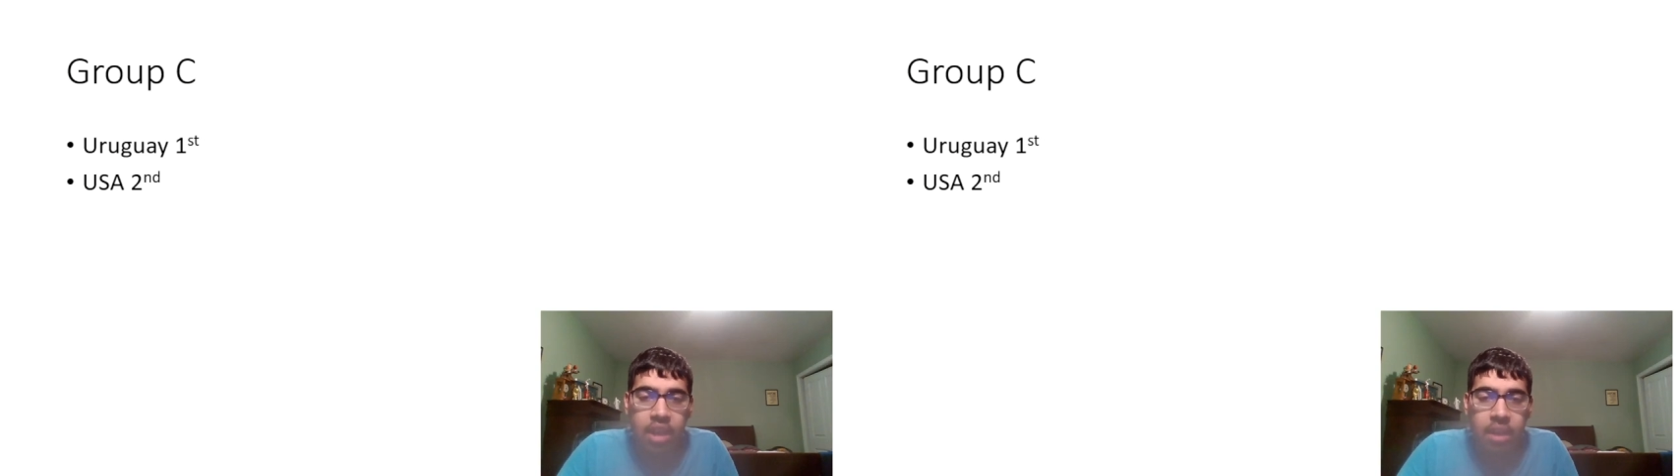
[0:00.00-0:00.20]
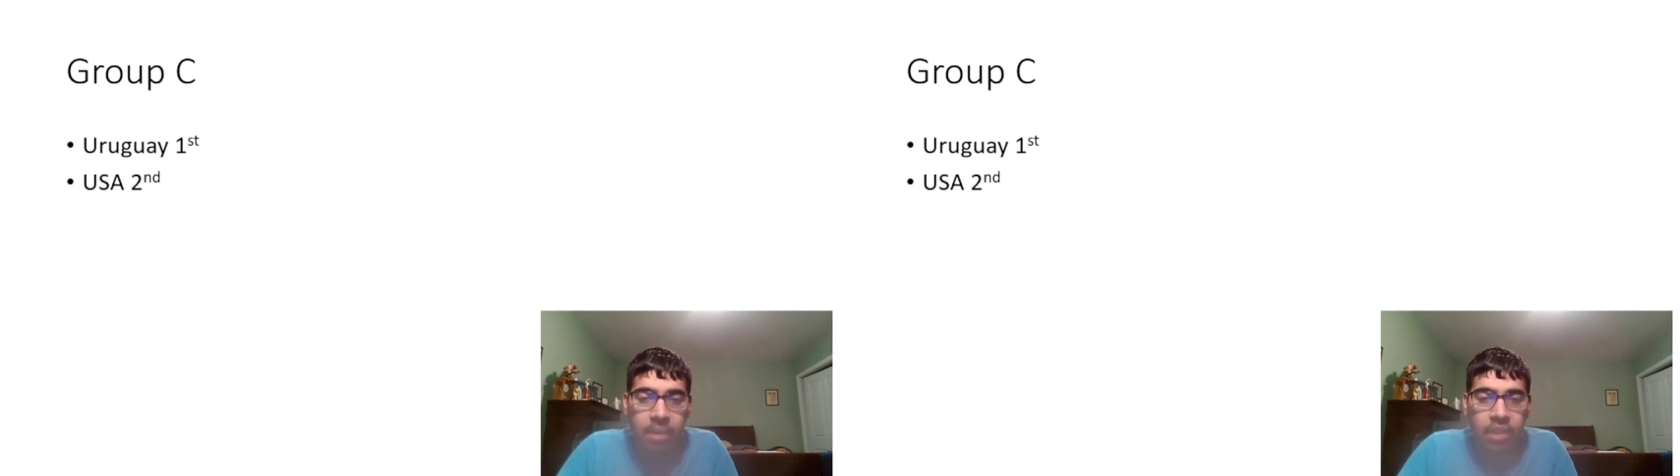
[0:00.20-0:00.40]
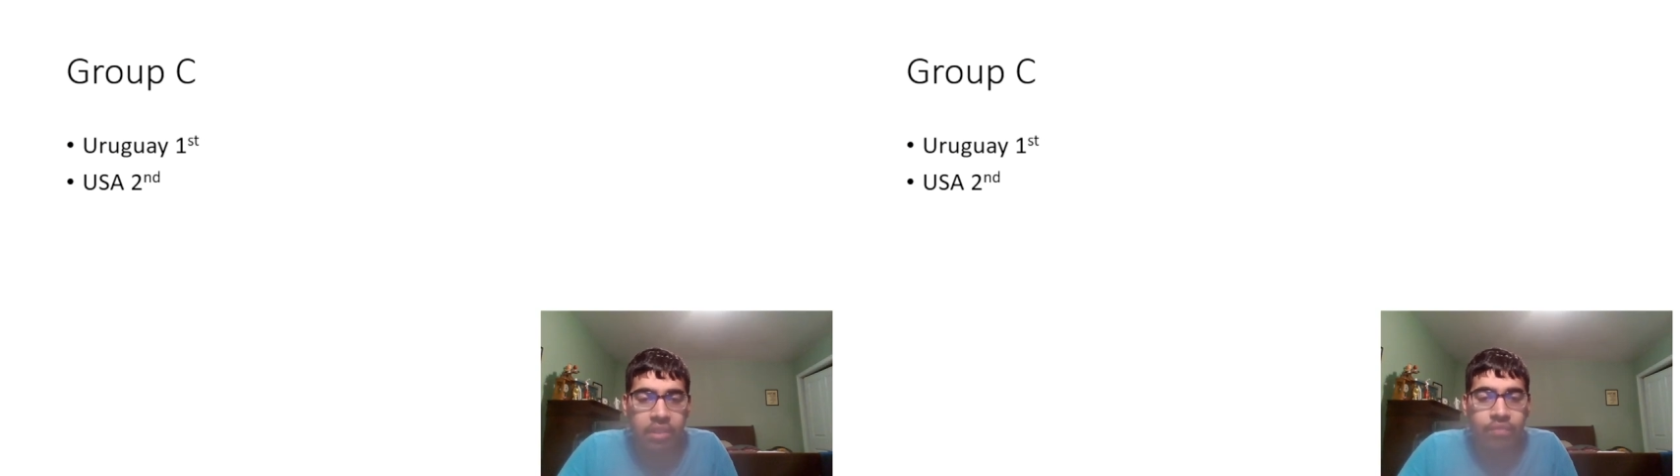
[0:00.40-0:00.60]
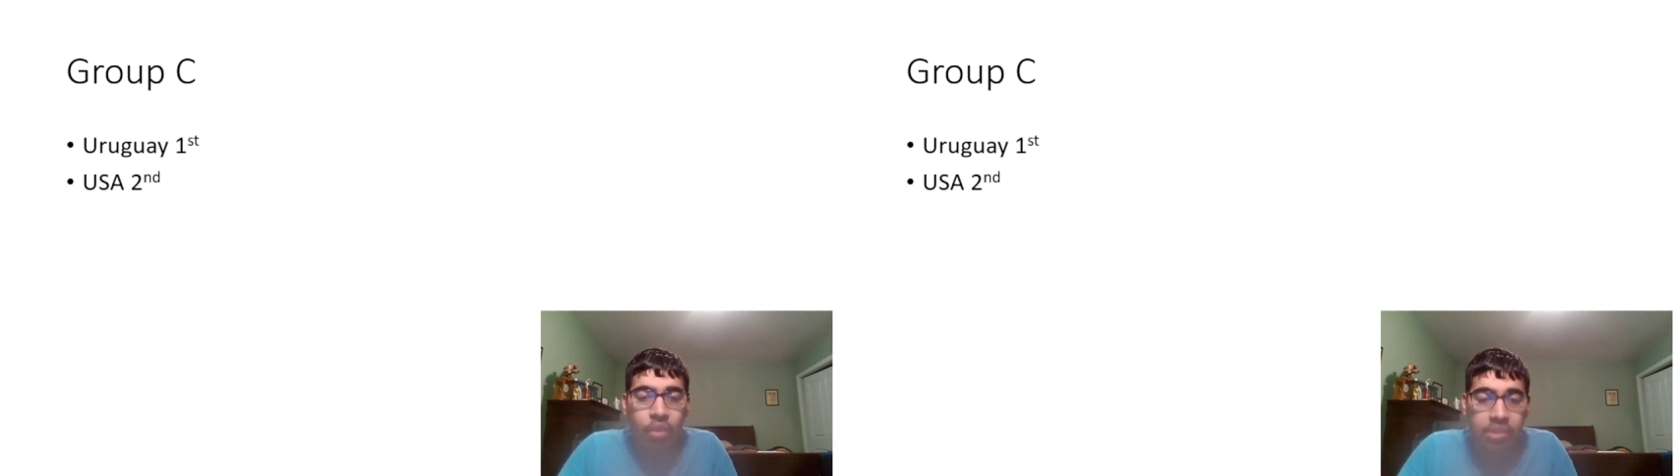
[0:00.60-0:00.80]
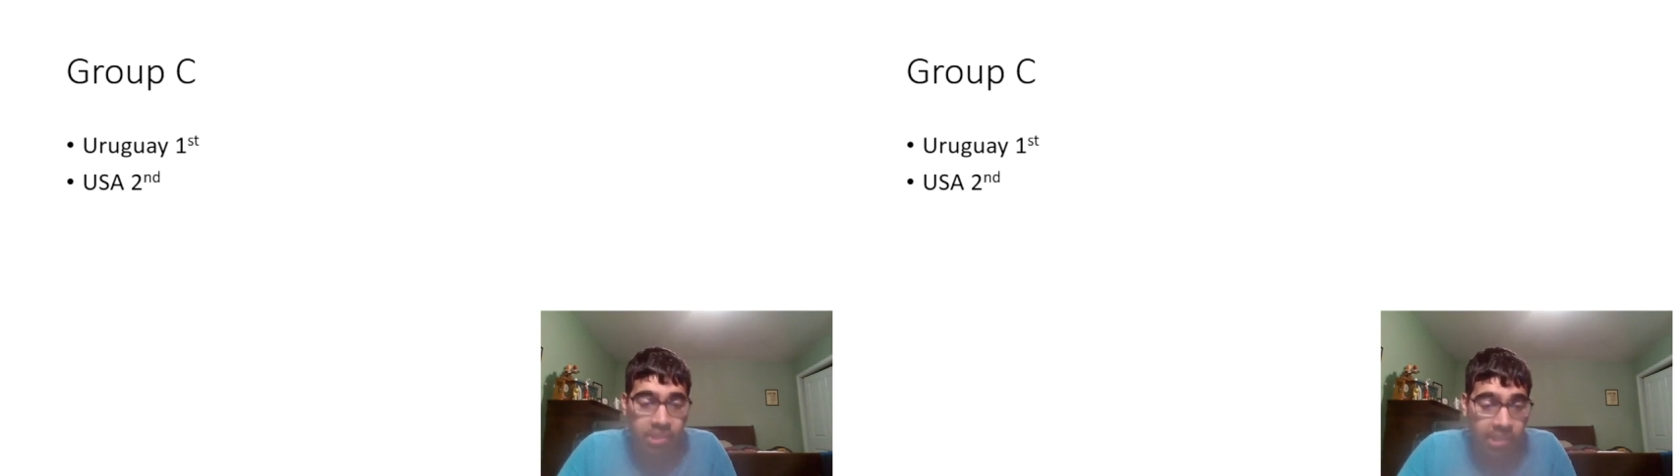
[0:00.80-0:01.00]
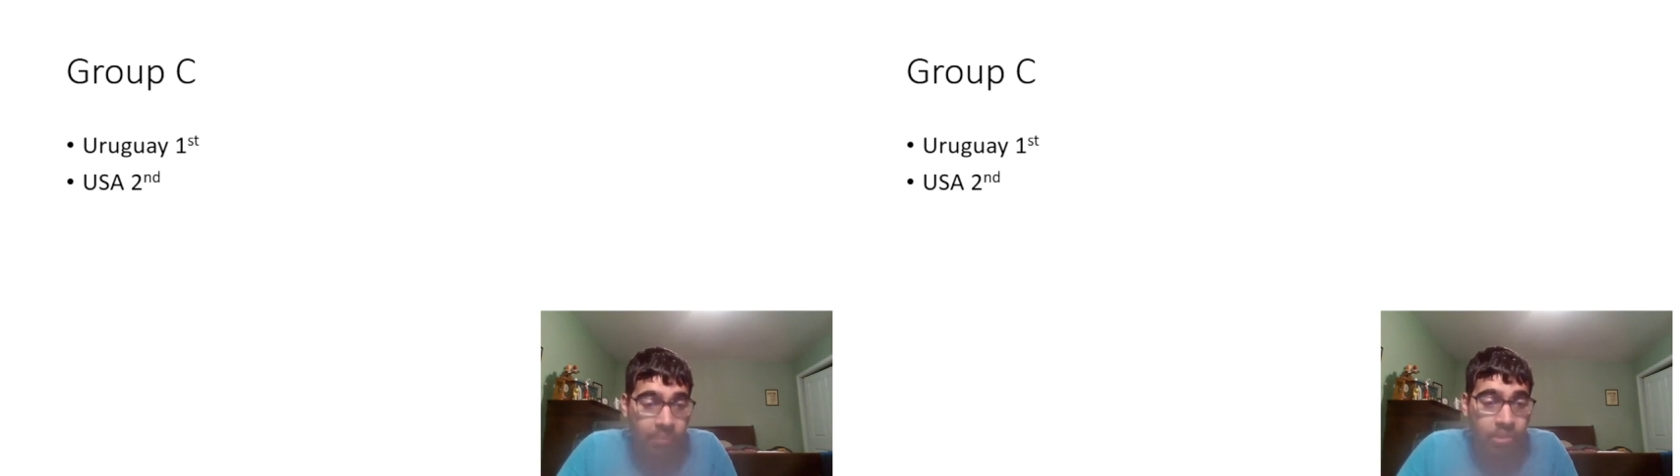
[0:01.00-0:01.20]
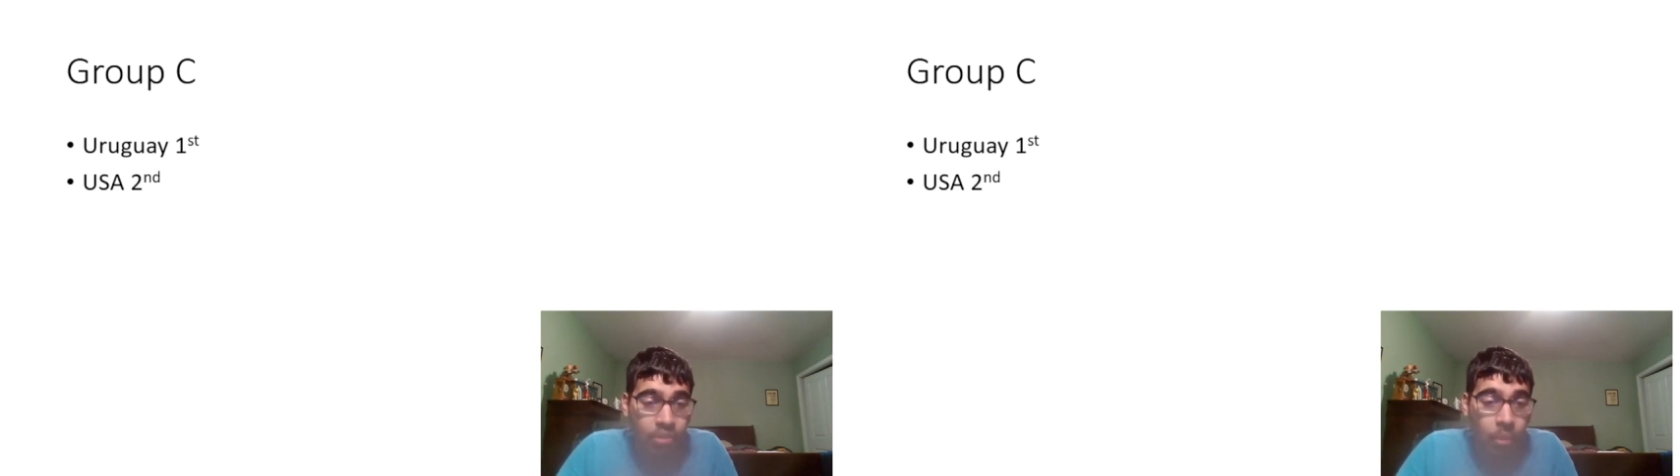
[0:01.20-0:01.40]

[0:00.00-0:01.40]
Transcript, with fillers: But I think for us to top this group,